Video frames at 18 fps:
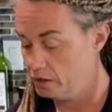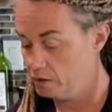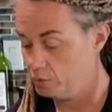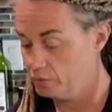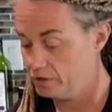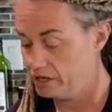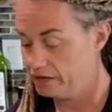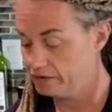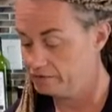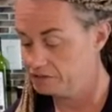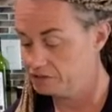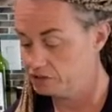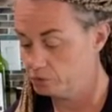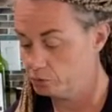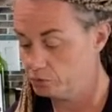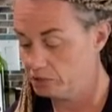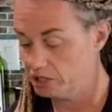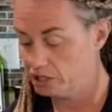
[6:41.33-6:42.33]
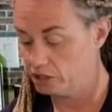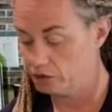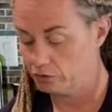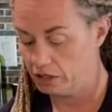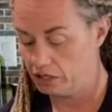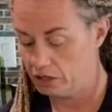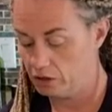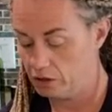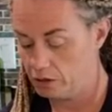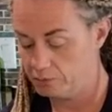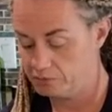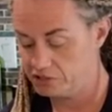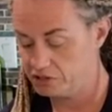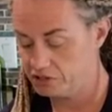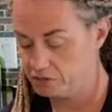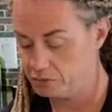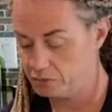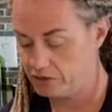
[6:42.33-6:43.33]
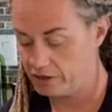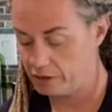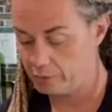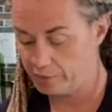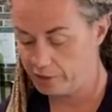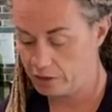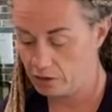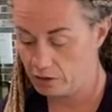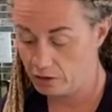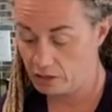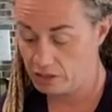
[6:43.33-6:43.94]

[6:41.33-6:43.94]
we have so many great options with Epicure.